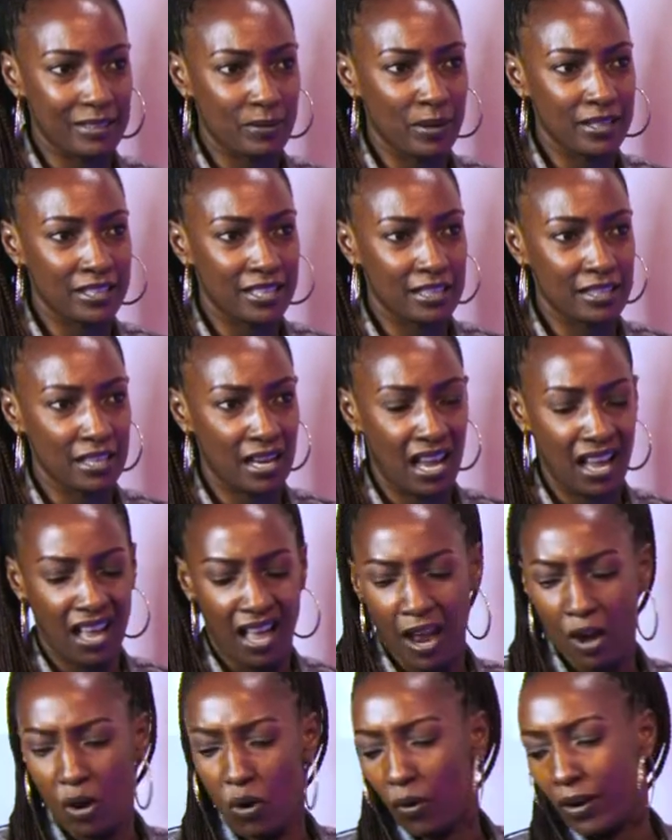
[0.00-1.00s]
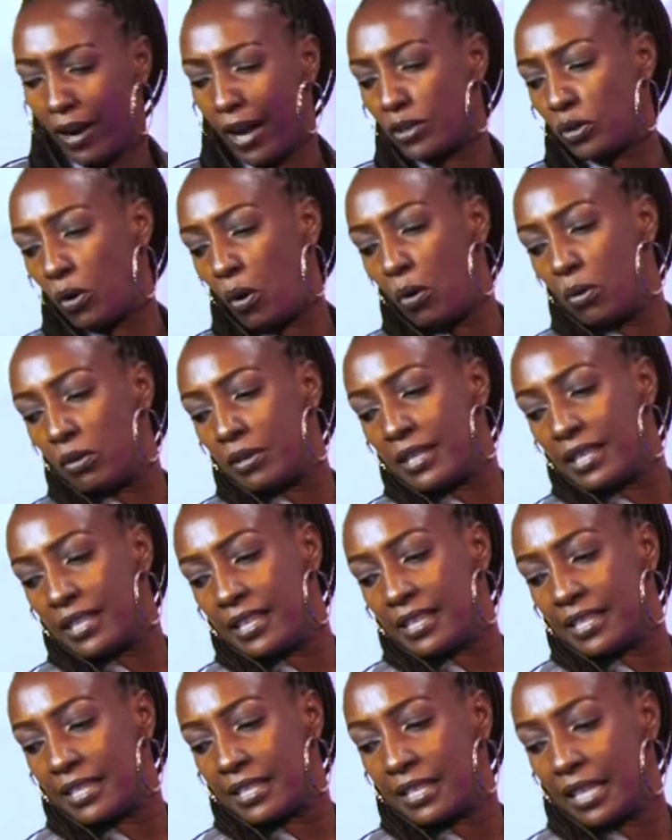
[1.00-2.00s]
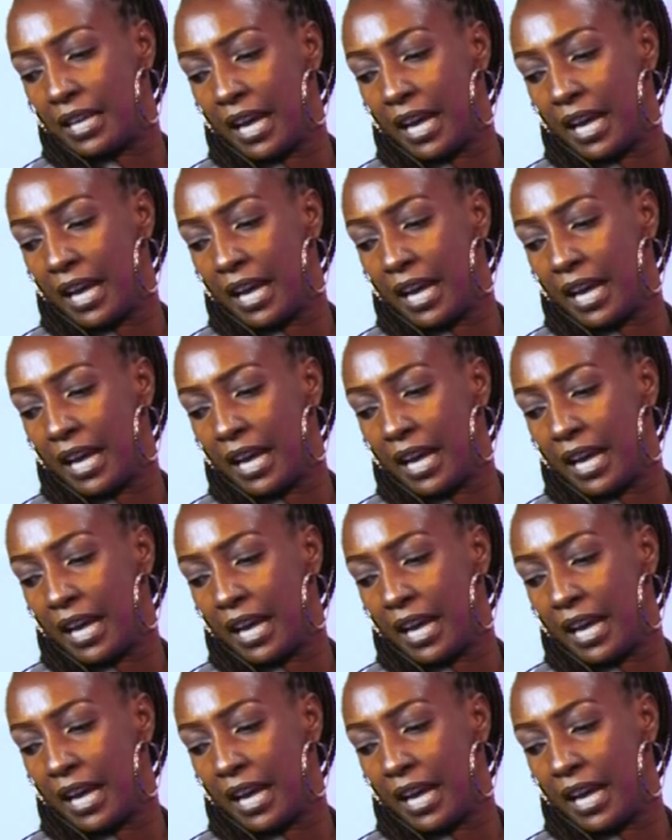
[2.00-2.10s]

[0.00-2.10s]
There's when she's like, look at all this.